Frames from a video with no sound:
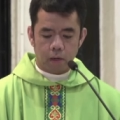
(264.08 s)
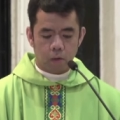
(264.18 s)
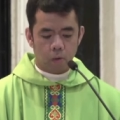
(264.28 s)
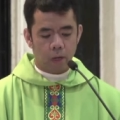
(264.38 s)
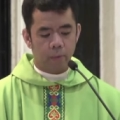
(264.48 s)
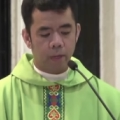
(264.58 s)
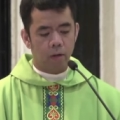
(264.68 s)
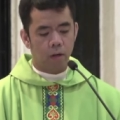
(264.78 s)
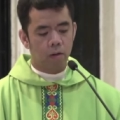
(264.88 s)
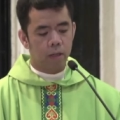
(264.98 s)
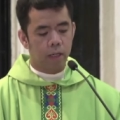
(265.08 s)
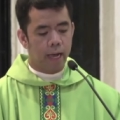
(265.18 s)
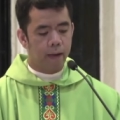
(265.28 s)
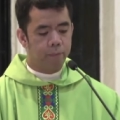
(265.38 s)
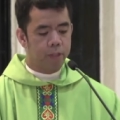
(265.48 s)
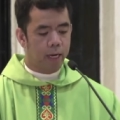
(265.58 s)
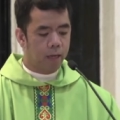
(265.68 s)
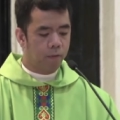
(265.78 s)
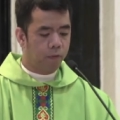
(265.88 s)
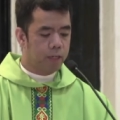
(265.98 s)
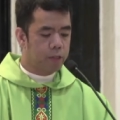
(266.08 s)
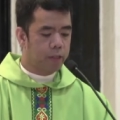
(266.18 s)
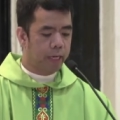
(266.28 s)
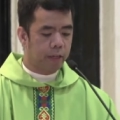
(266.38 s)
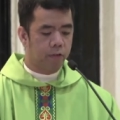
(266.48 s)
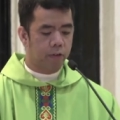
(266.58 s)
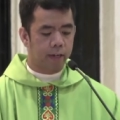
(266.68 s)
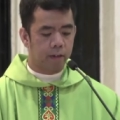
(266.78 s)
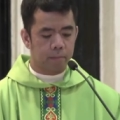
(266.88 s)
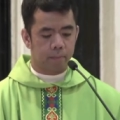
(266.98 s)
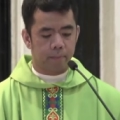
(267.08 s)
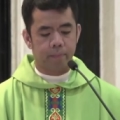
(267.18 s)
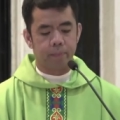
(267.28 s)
When we no longer have time for the sacred realm,